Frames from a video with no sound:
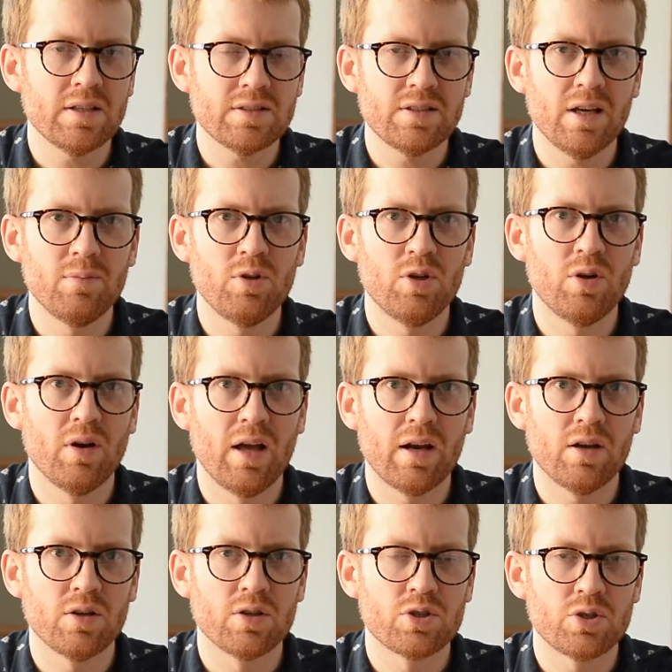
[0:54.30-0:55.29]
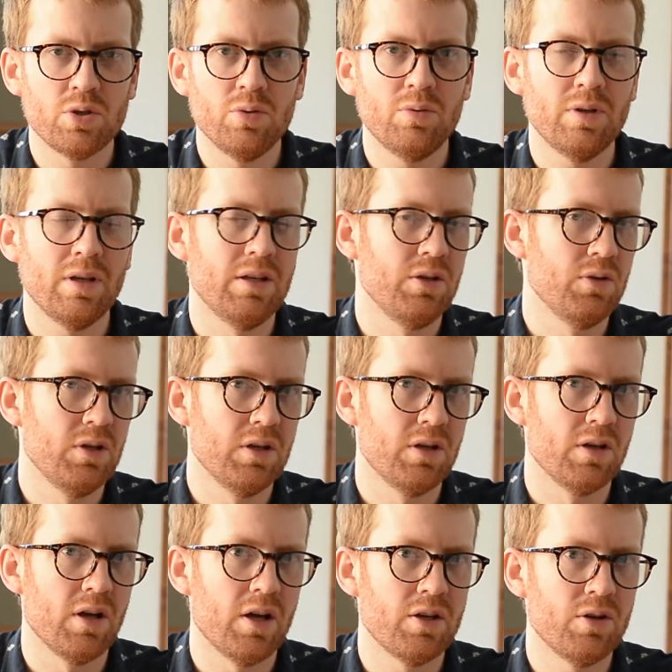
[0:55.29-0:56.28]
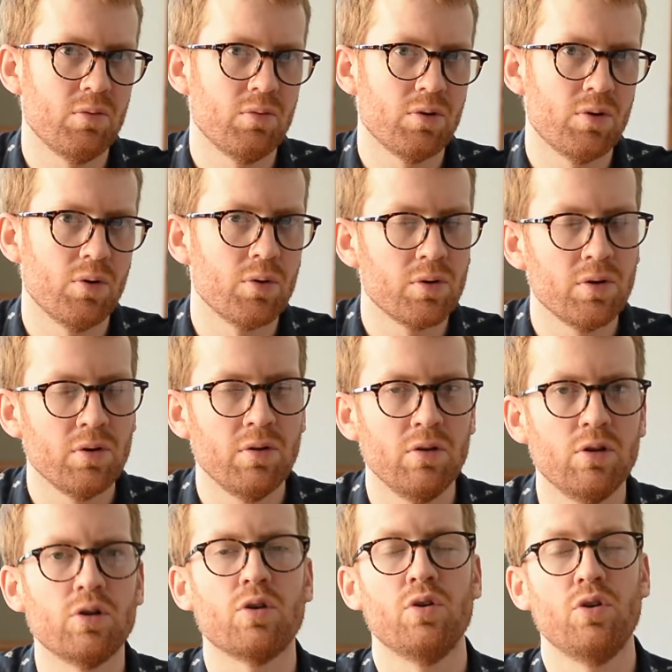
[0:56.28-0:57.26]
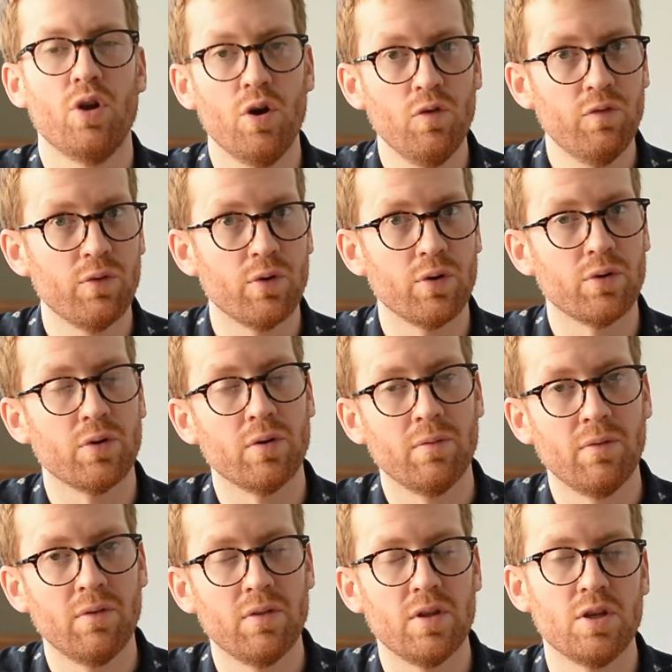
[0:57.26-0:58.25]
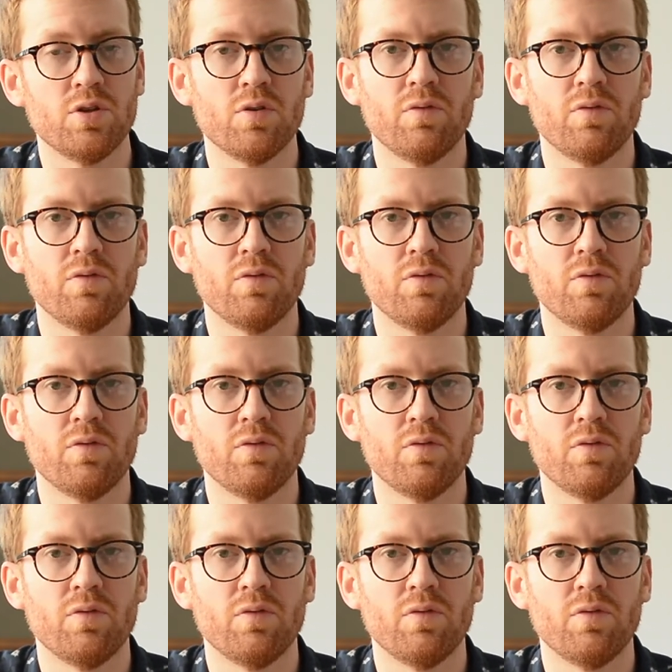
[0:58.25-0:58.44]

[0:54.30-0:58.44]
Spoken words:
time that you're out on a shoot and you need an audio recorder, look no further than your